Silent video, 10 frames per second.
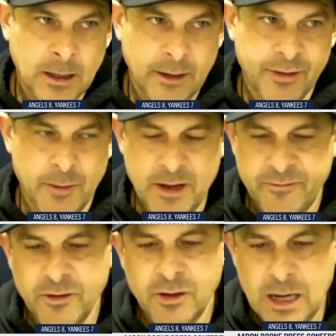Thought
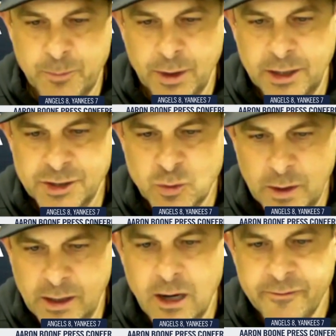Mayfield got a pretty good
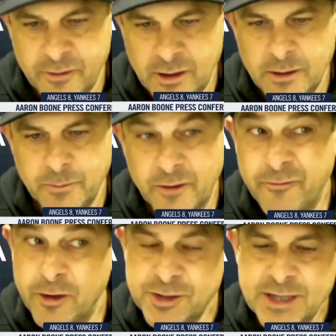swing off on him the
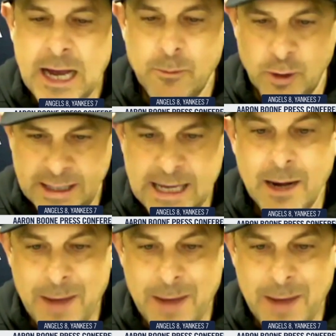first time when he got him